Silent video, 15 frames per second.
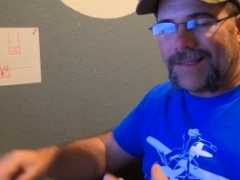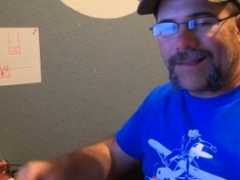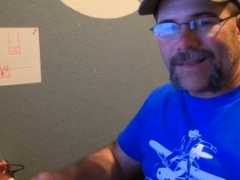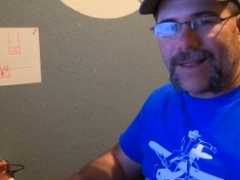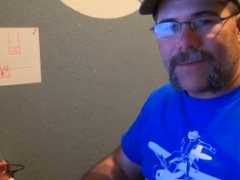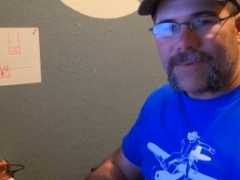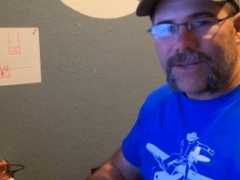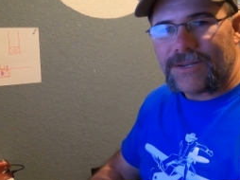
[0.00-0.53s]

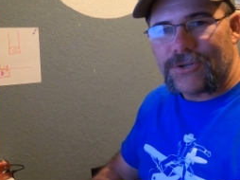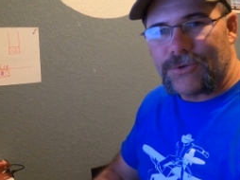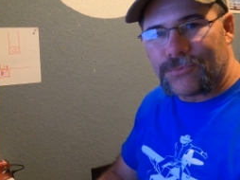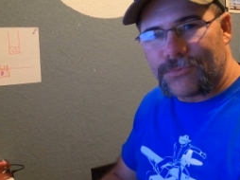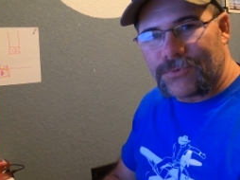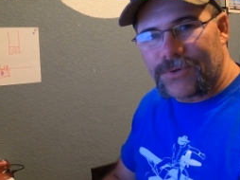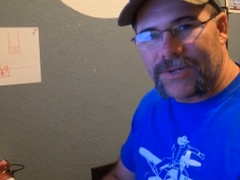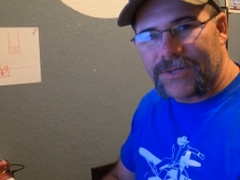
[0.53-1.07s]

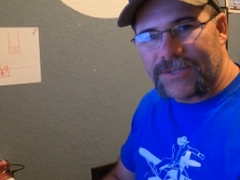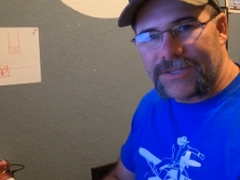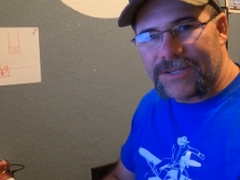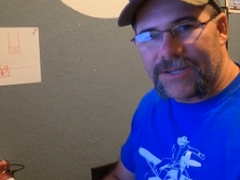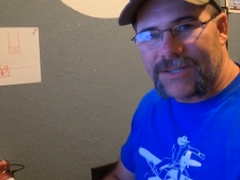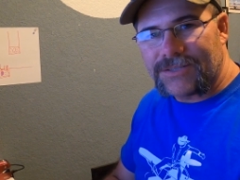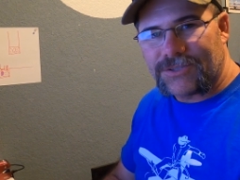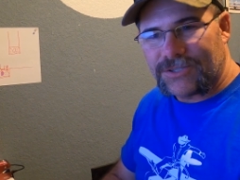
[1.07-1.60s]

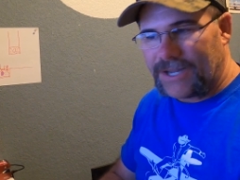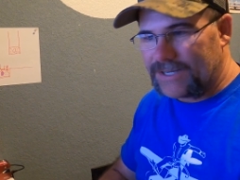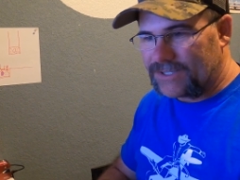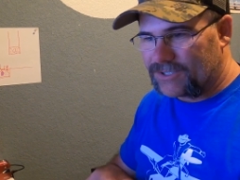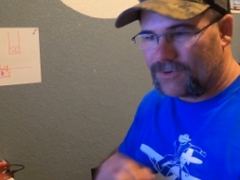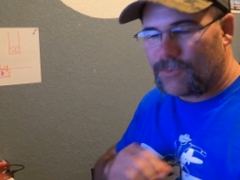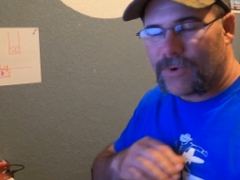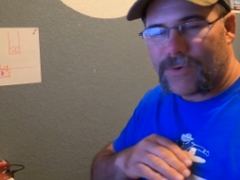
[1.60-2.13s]
it's
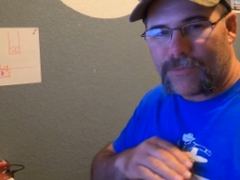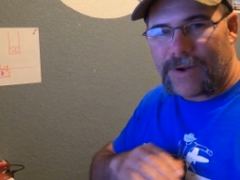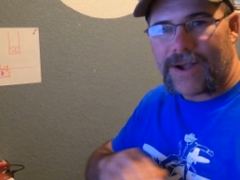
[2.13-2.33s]
like someone